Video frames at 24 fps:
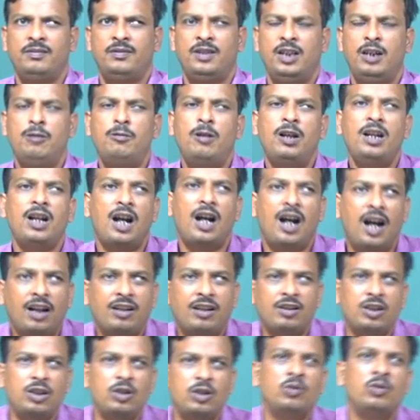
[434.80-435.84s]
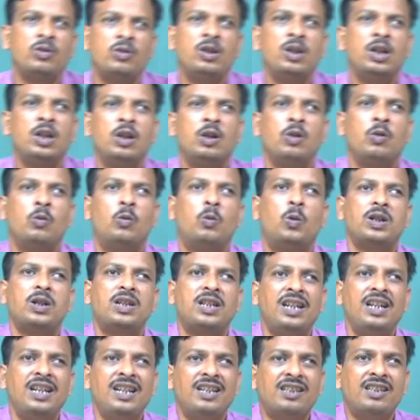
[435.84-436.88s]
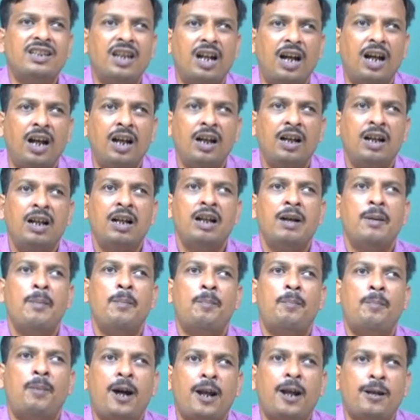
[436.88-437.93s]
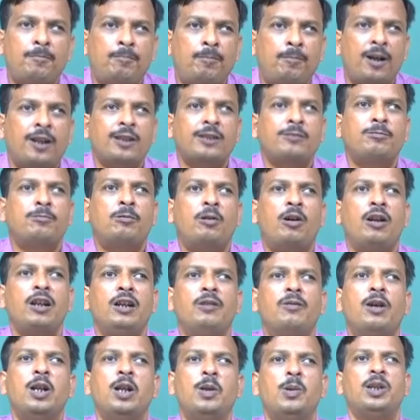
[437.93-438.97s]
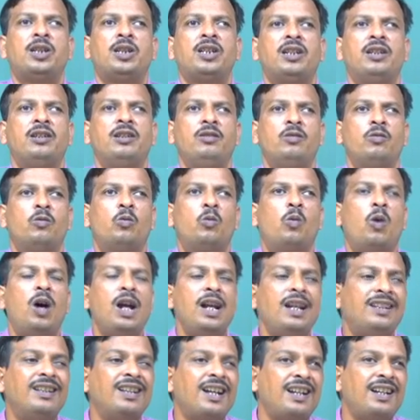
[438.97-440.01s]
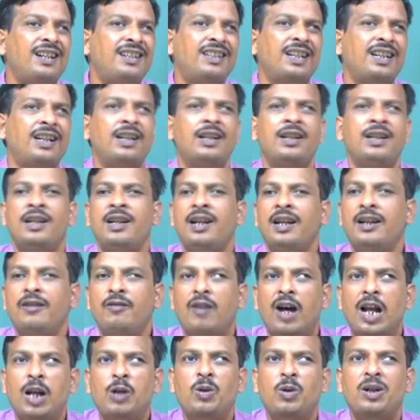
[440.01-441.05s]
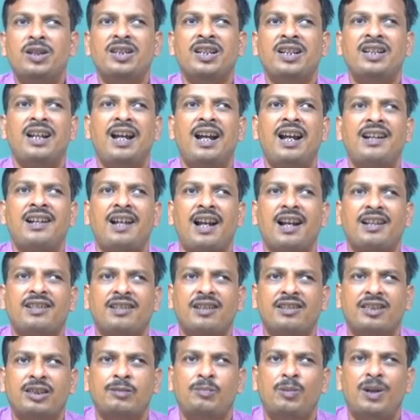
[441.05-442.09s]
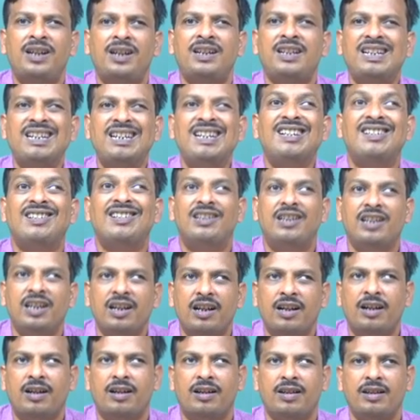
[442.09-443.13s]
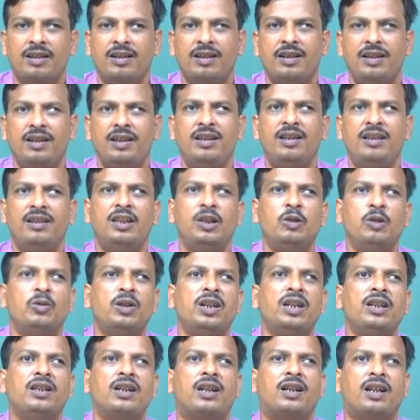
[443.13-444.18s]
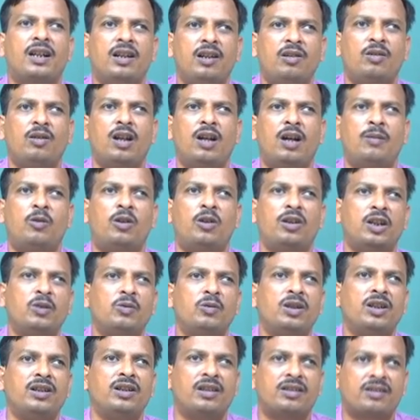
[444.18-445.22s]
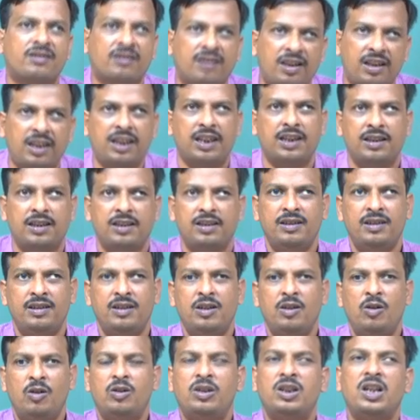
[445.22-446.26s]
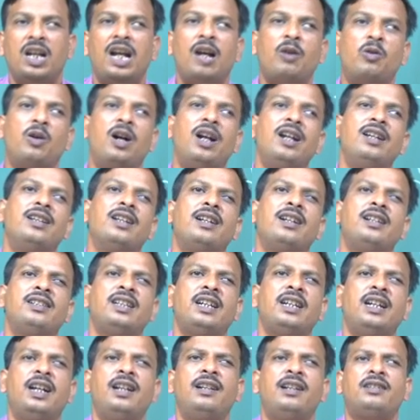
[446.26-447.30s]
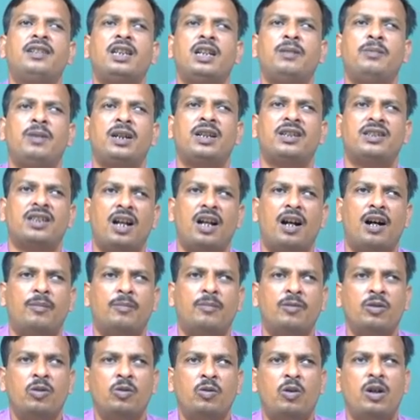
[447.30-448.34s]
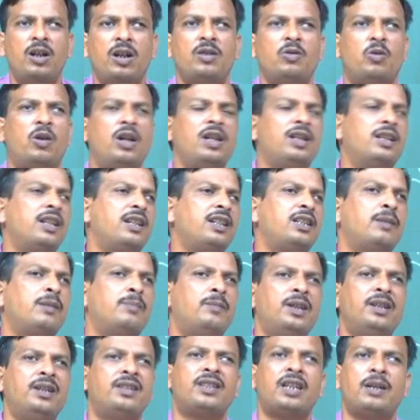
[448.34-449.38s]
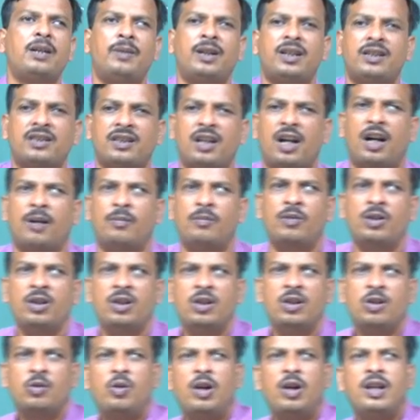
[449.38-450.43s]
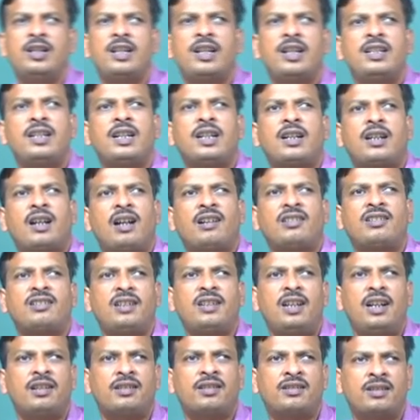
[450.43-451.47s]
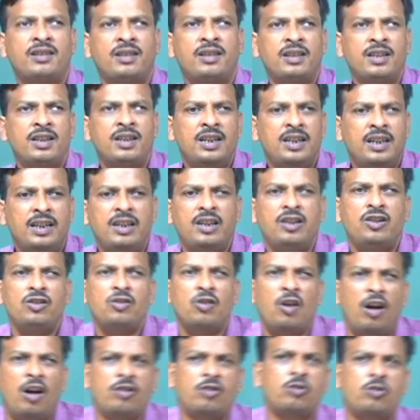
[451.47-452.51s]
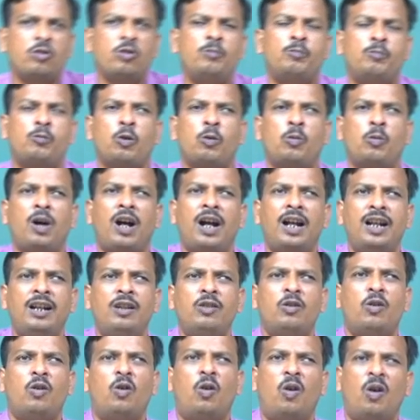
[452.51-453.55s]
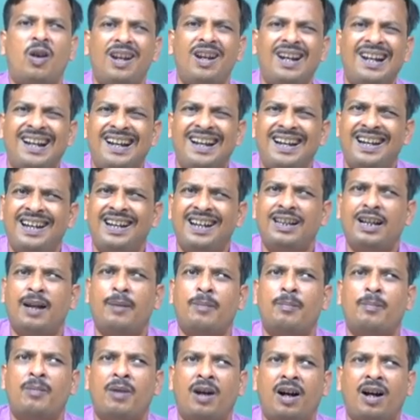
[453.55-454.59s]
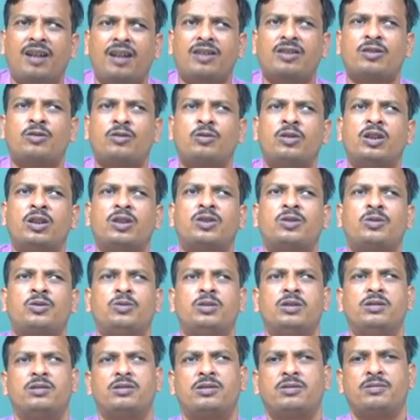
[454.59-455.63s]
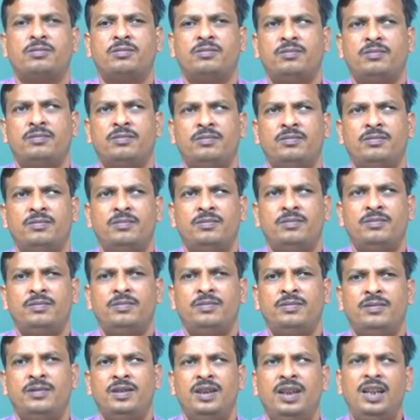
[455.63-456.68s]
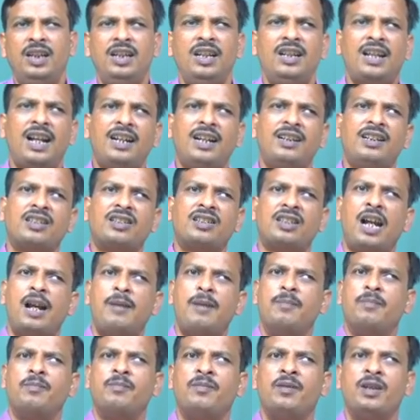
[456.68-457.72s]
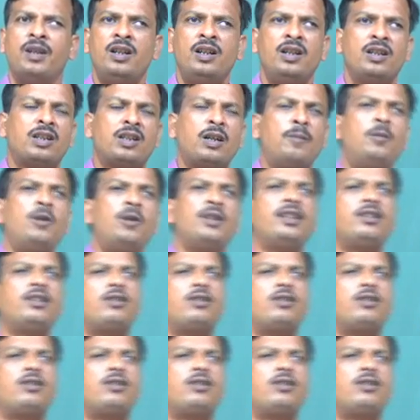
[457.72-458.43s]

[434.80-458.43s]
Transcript: If I ask you what is the purpose for evaluation, why there is a evaluation and assessment is there in during the curriculum or during the study, or why there is a end sem exam, why there is a mid sem exam, why there is a class test, it is not to provide only the marks to the students. It is like the same. Suppose a